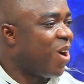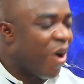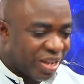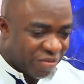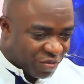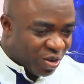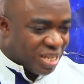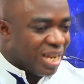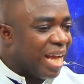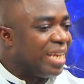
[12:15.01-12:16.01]
or the
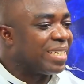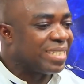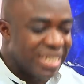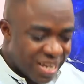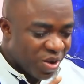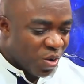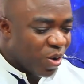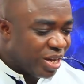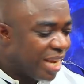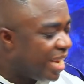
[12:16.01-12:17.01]
front liners,
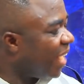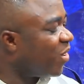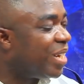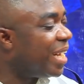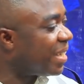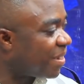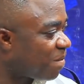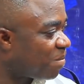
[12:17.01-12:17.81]
go there, they are not there.